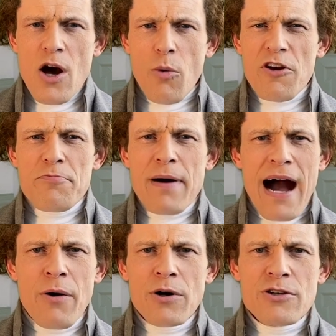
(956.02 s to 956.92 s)
with
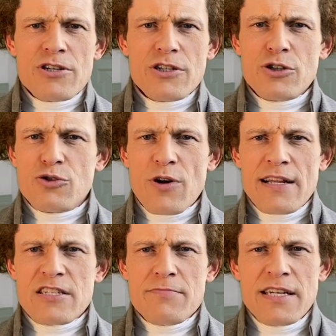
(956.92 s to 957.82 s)
powers to
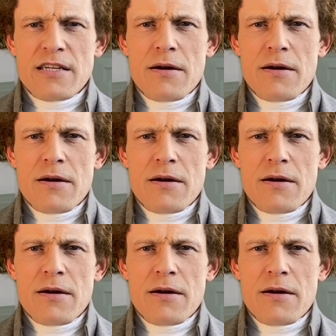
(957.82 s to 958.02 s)
transmit